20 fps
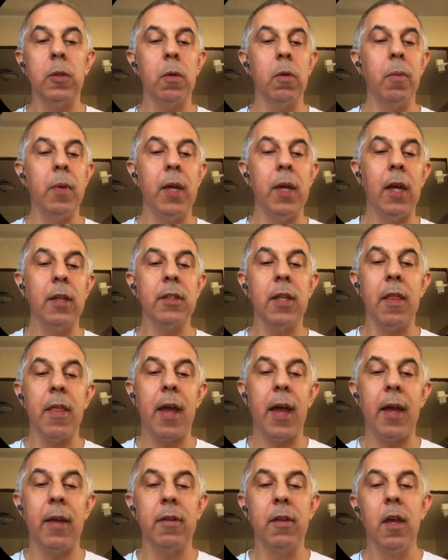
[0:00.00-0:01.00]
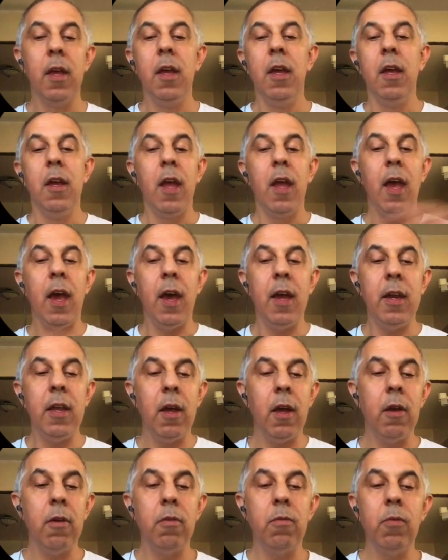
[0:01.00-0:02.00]
So because of that, any
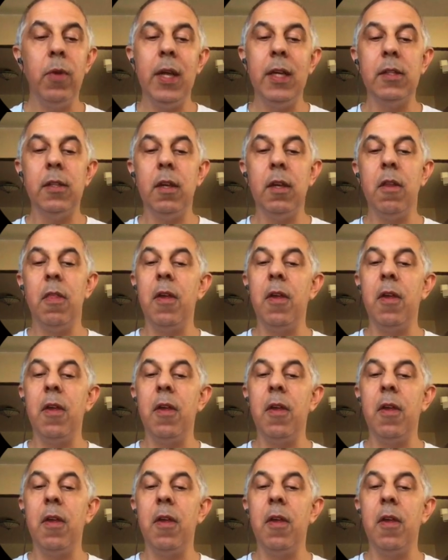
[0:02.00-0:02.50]
reason,